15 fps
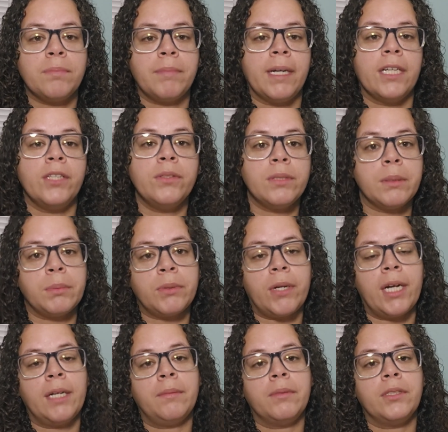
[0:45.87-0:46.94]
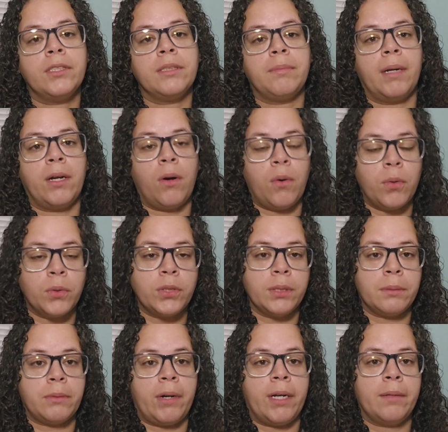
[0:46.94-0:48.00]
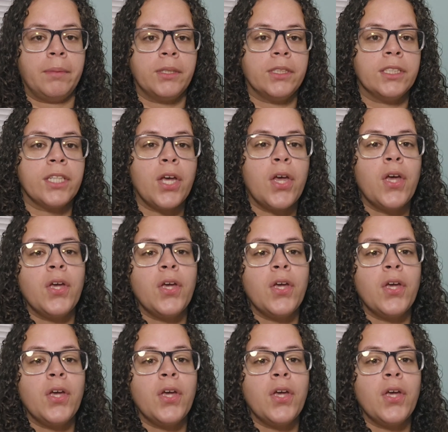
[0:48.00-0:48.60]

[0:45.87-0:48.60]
my new subscribers, my old subscribers.